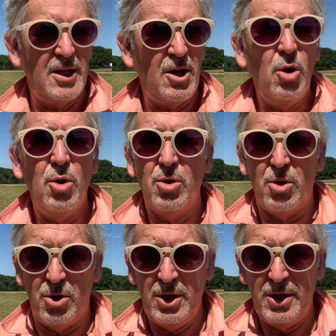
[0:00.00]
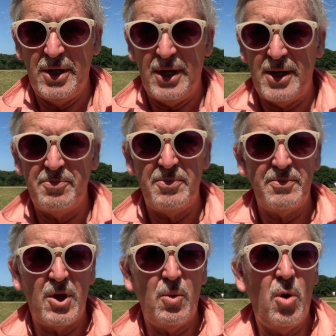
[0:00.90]
Or
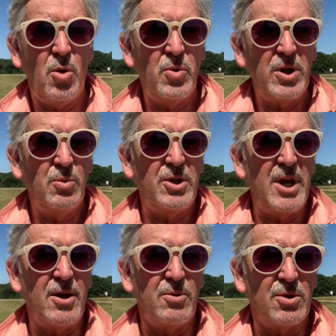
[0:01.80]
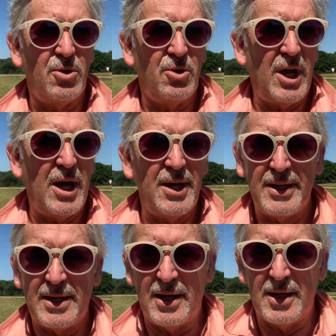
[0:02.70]
what we would now call
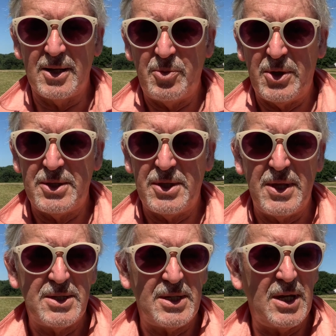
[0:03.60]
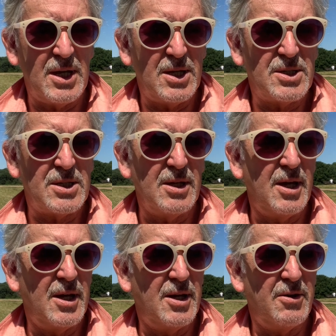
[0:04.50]
idling, but this is
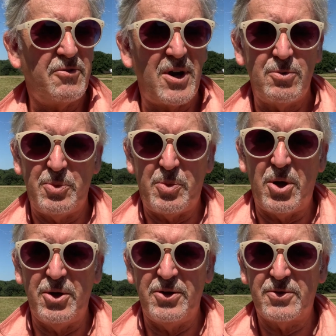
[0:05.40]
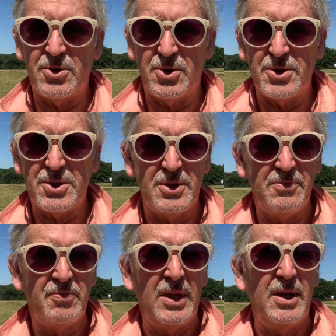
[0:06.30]
frowned upon, of course,
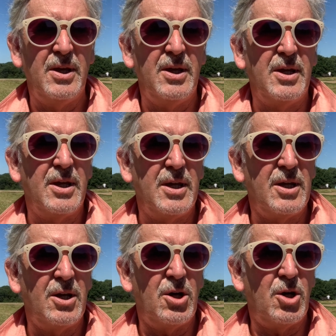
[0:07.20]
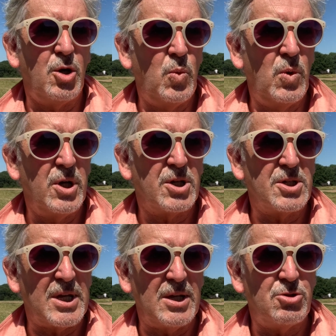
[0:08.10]
in our
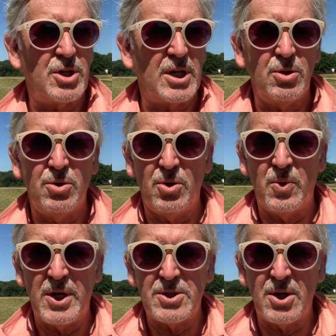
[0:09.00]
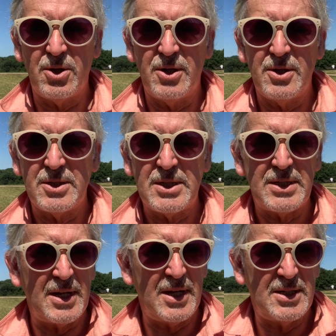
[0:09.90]
work-centric, always-on
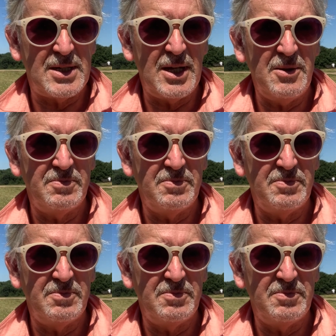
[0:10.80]
society.